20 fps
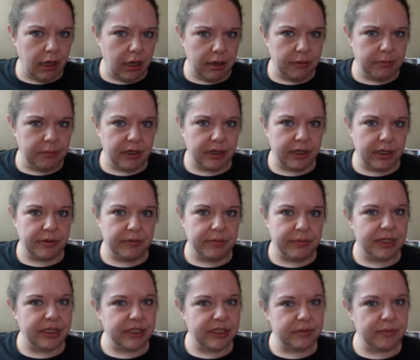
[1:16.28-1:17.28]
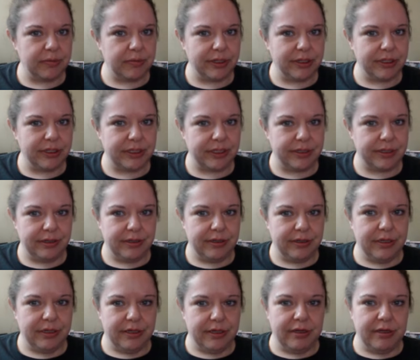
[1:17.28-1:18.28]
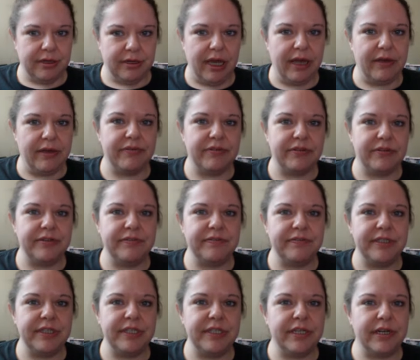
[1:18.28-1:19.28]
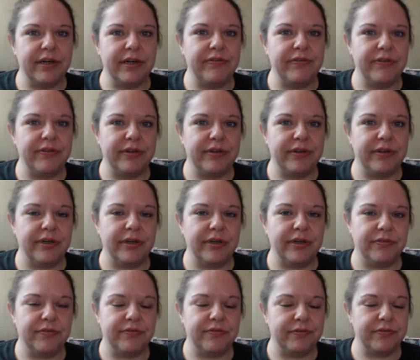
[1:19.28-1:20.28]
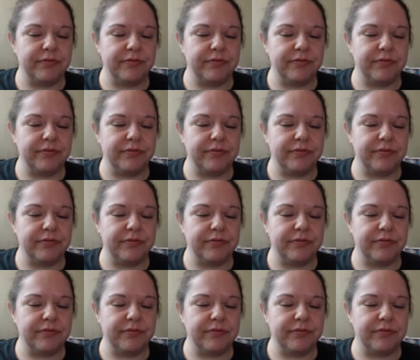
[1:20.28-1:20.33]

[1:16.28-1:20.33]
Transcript: I'm not going to be disappointed. I've lived enough of